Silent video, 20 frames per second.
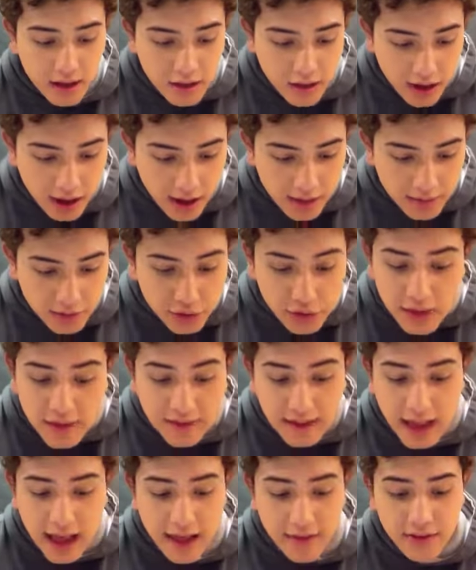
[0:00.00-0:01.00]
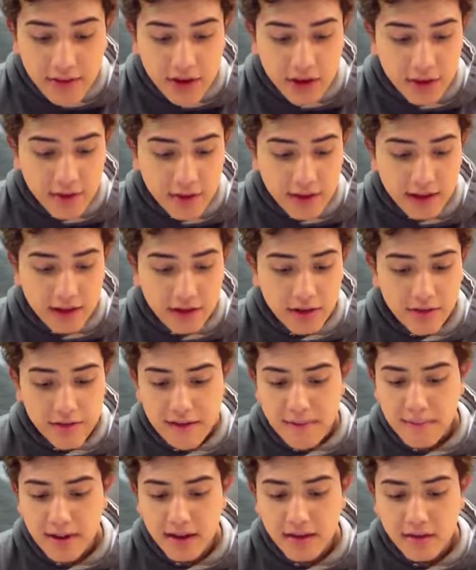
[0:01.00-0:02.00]
to even have the UN
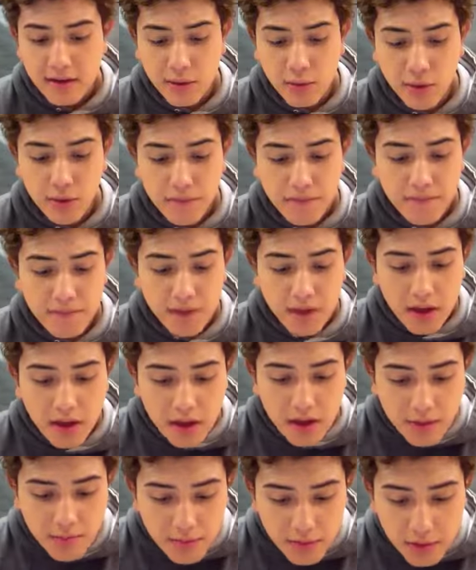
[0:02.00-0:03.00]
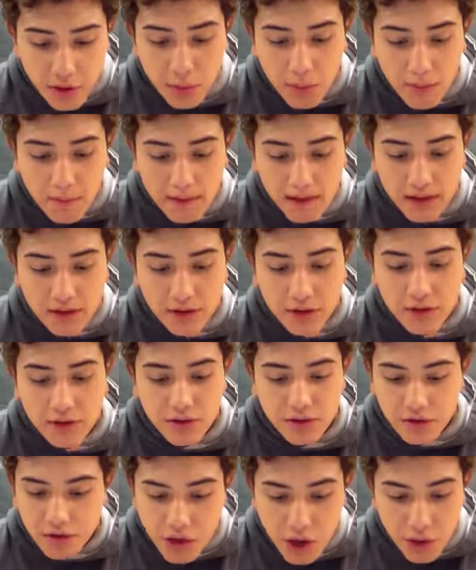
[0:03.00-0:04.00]
intervene because there will be
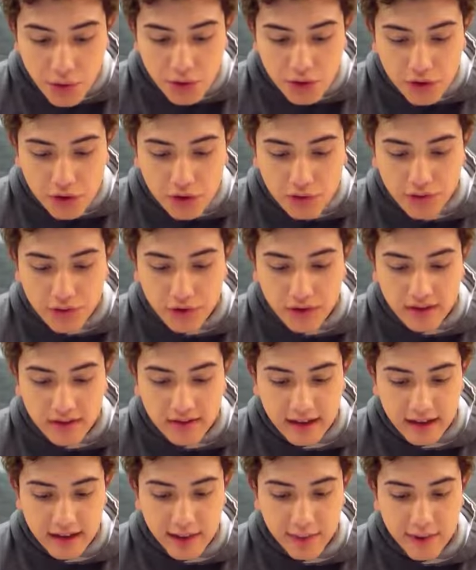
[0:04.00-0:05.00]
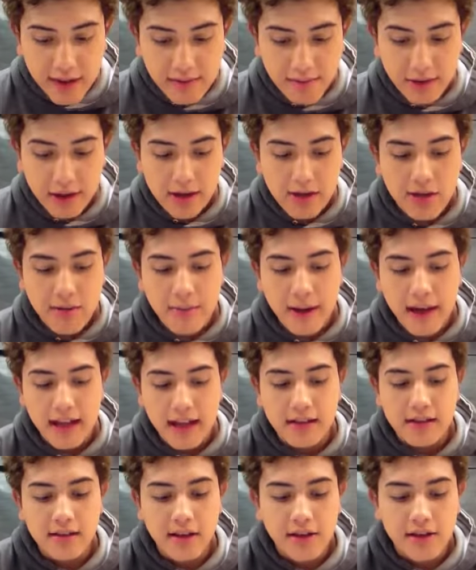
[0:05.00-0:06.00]
no use for this anyways, because
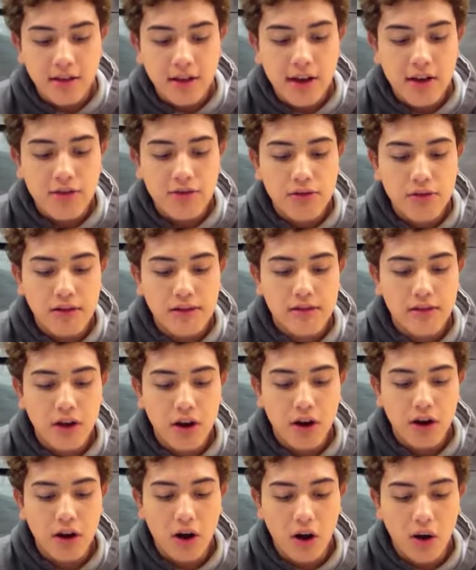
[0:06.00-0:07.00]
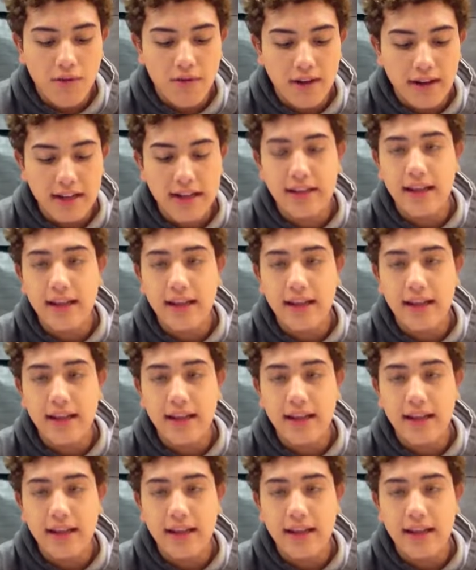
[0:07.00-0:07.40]
Japan and other countries are already